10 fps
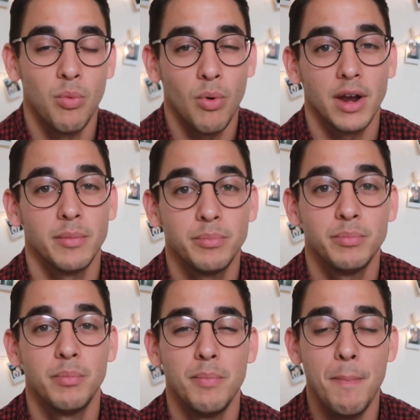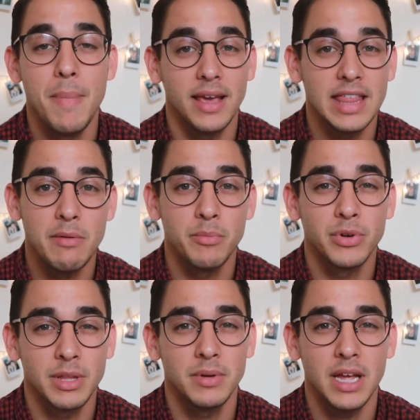want to make them and put them